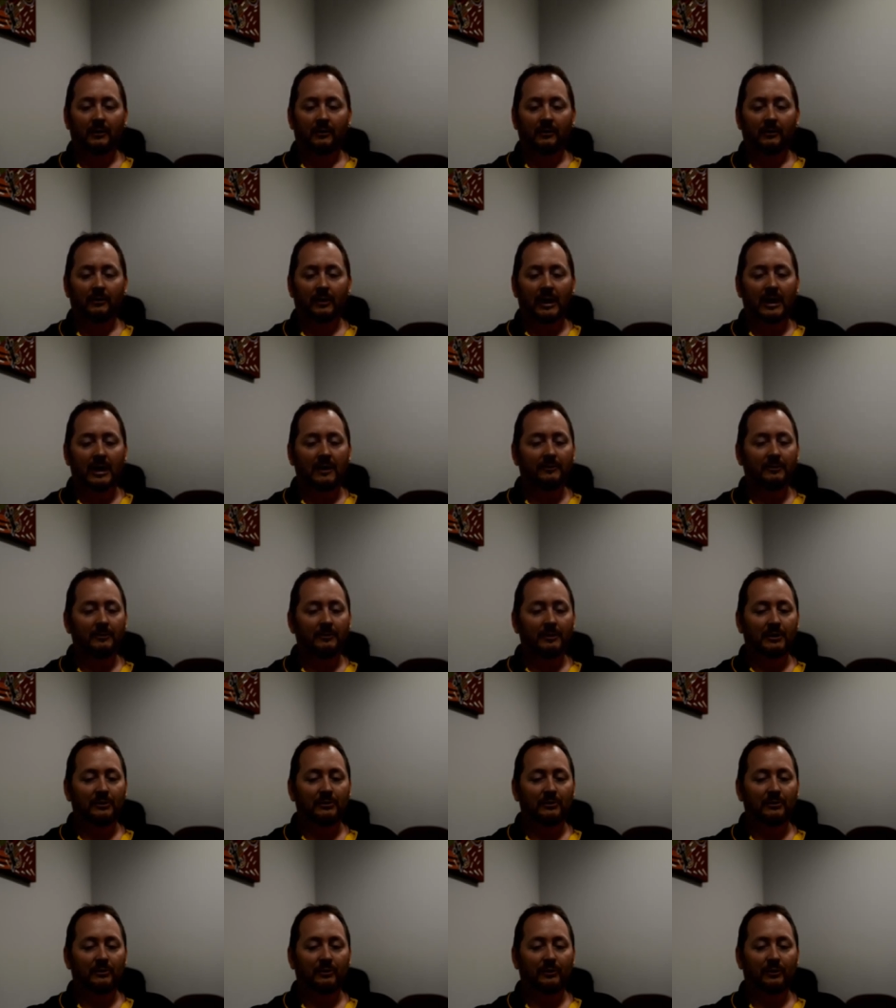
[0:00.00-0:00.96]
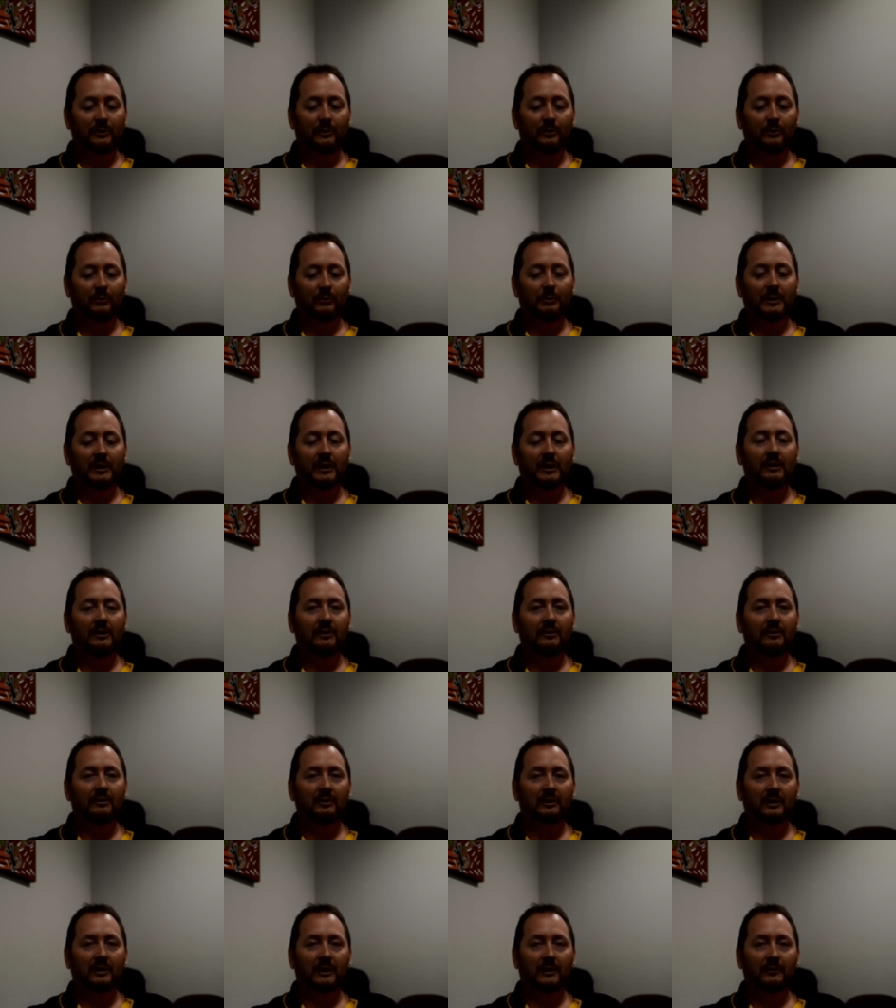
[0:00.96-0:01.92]
We have to make sure that all parties
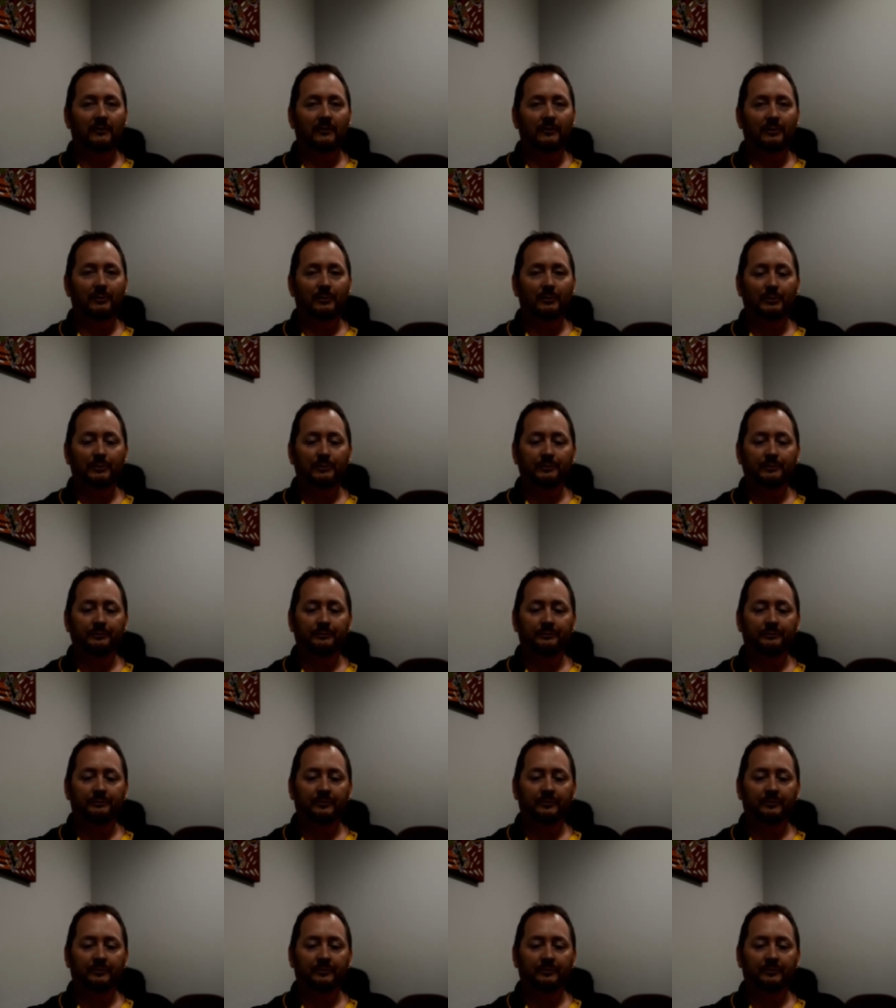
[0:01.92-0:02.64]
are comfortable